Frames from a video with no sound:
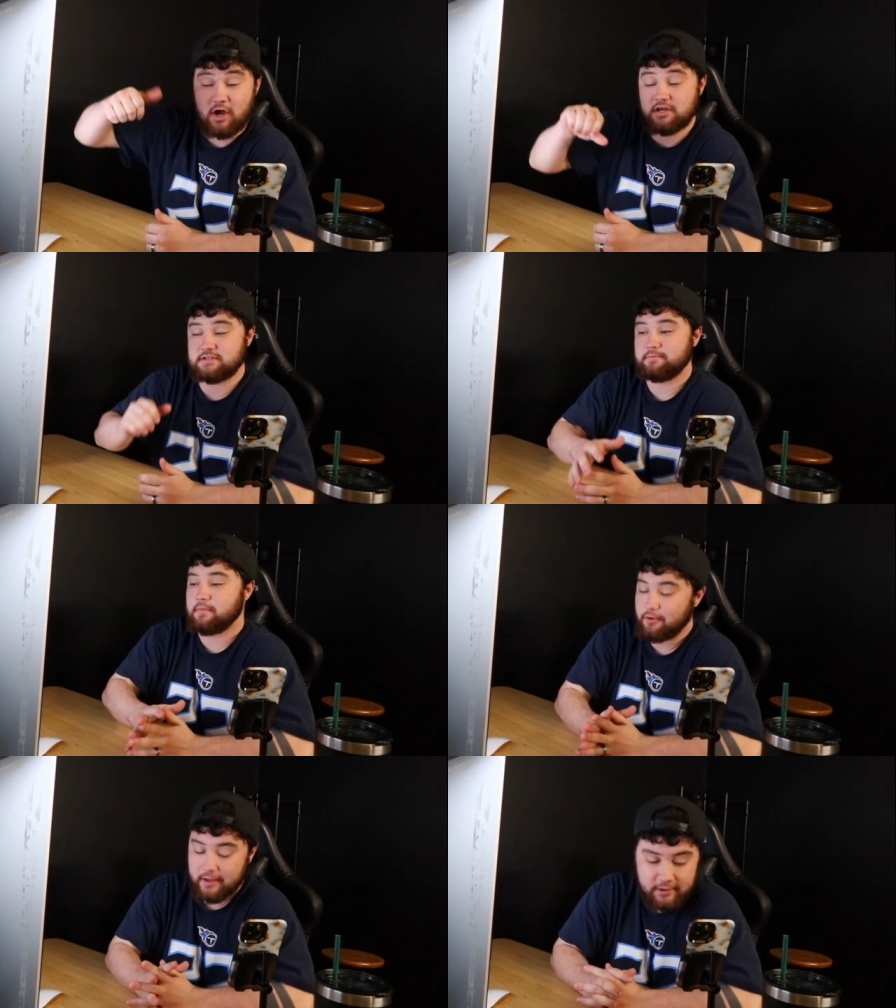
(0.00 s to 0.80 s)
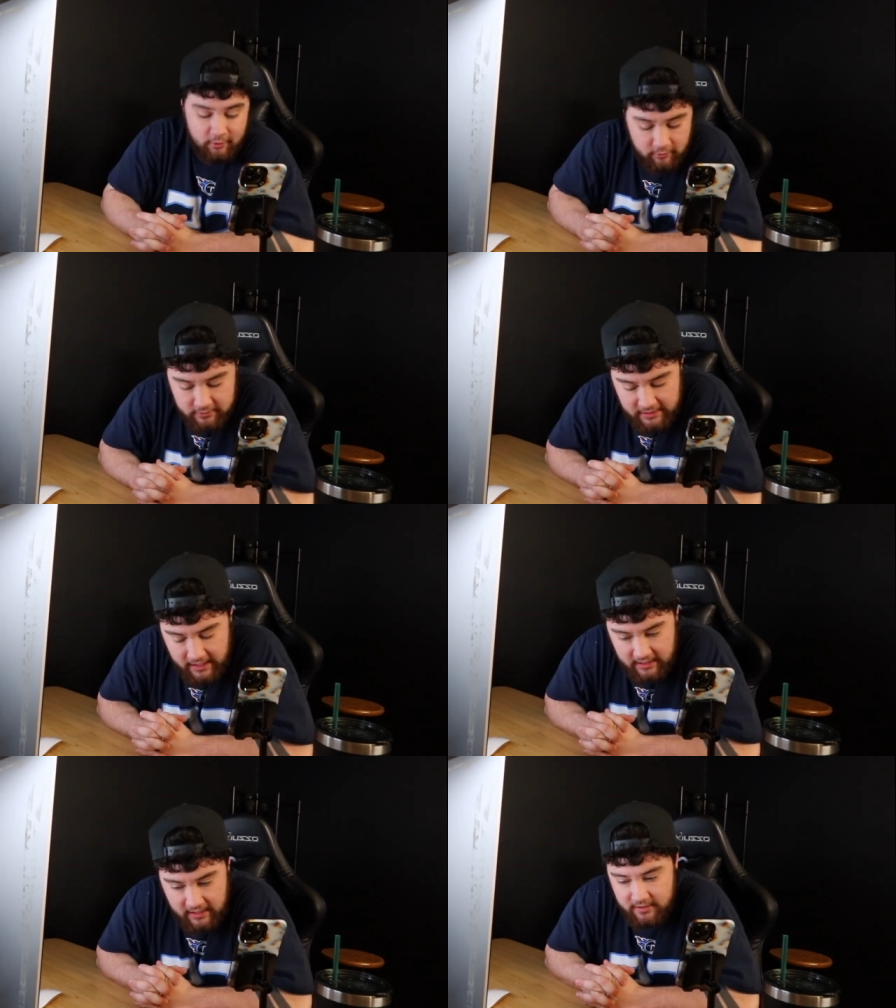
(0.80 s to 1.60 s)
Awesome. Okay. Cool.
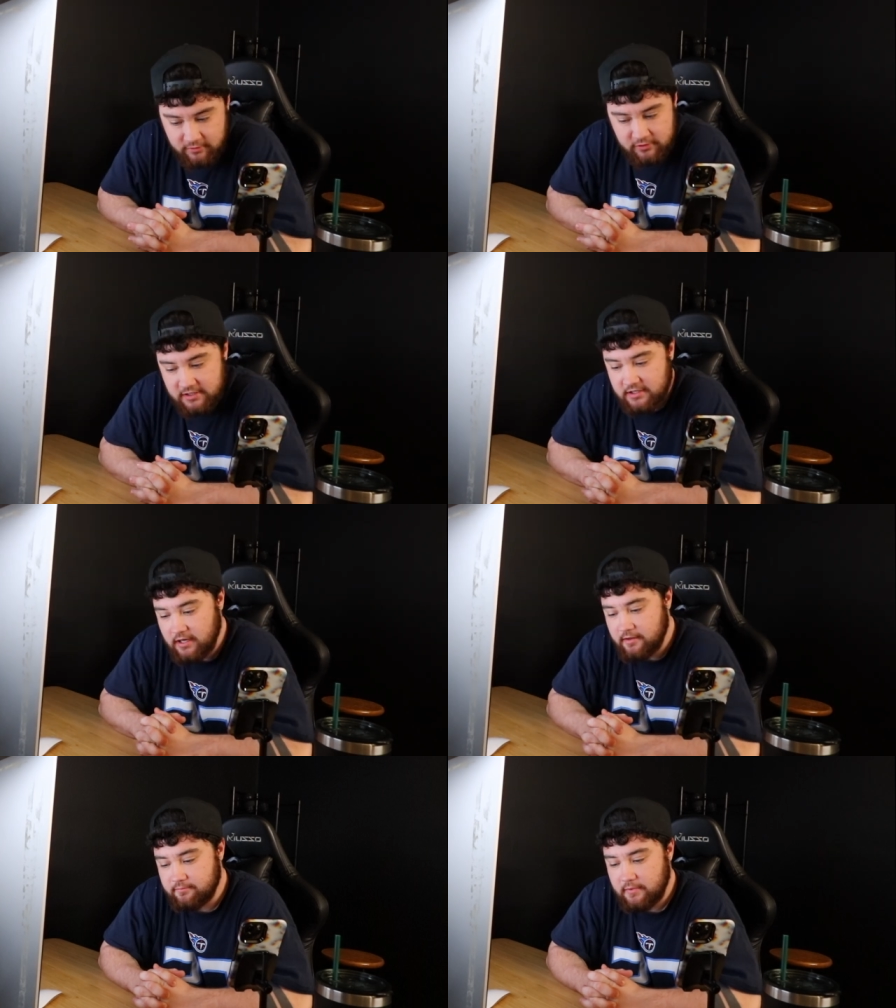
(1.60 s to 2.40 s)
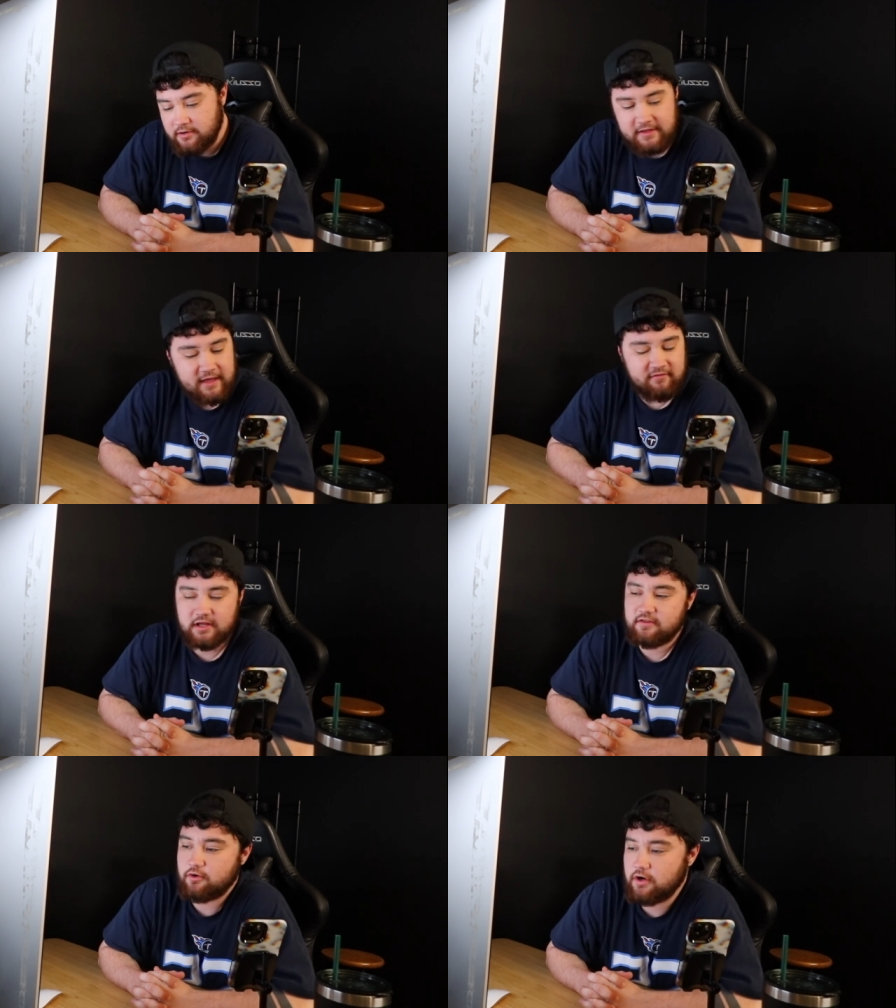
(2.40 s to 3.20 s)
Yeah. I don't think um, I don't think I have
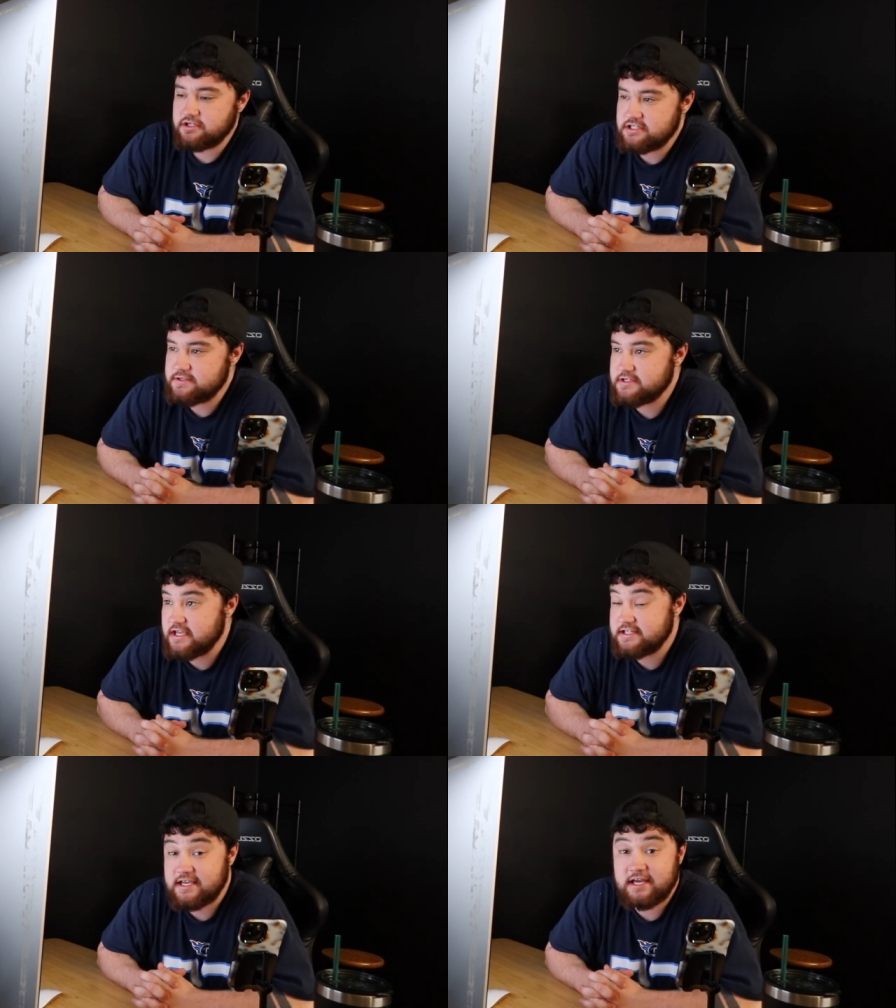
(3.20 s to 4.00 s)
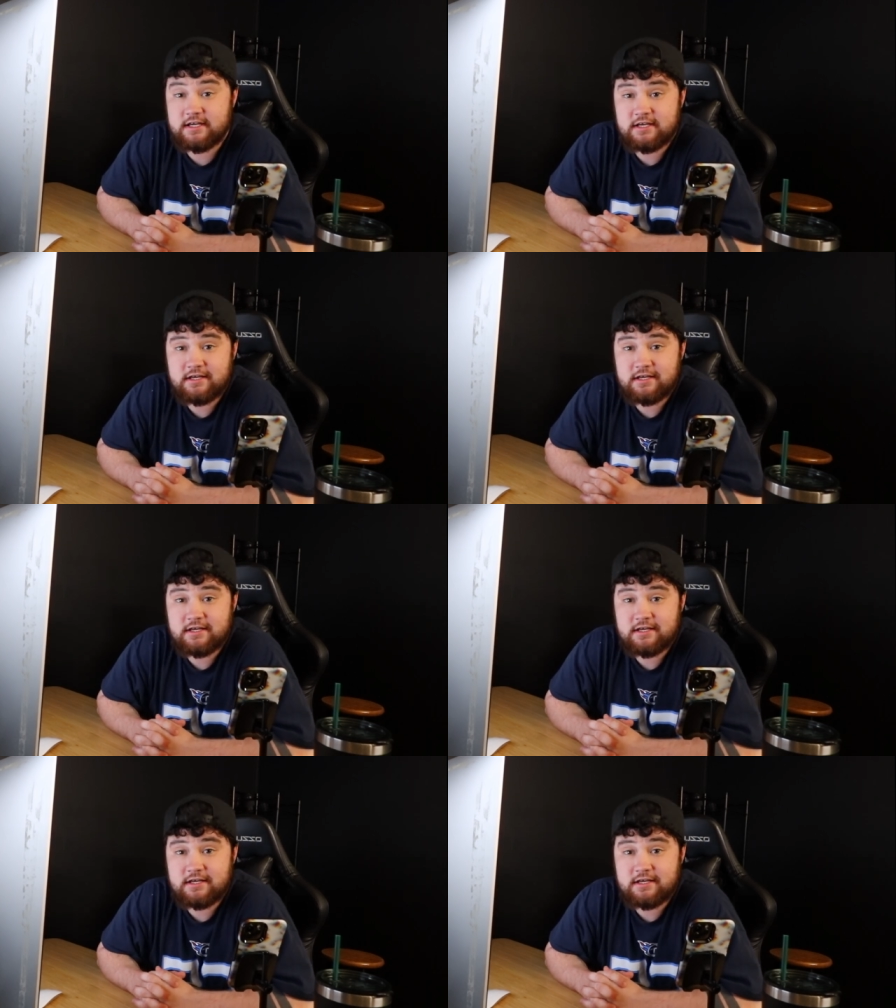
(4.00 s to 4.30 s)
any other questions besides that.